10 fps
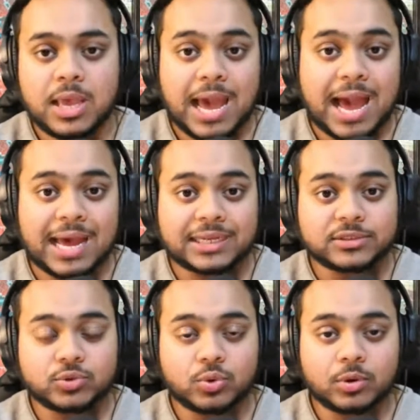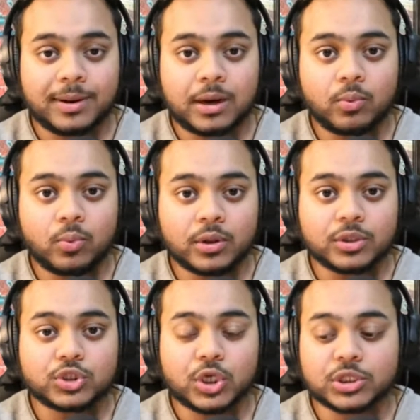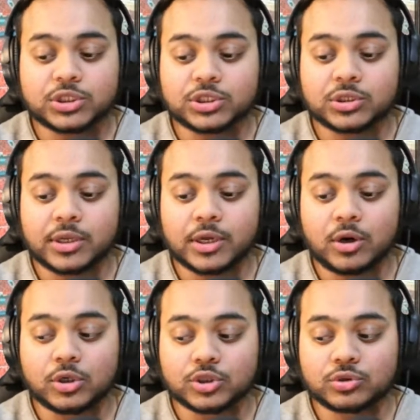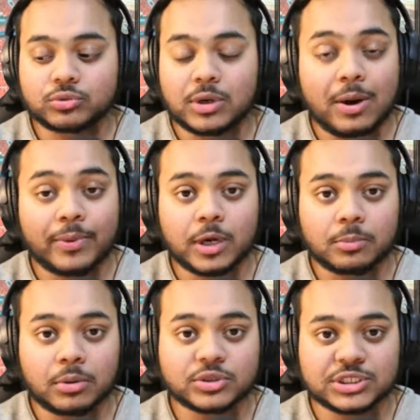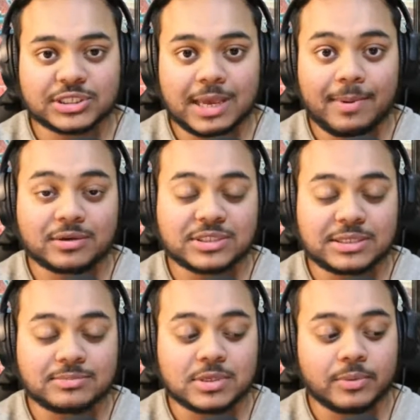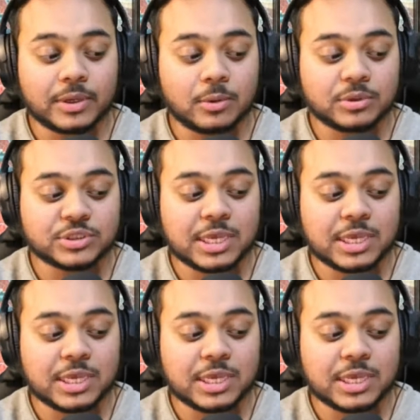and talk about what the chances are that Arsenal, how we're going to approach this game, how it seems that we're going to approach this game,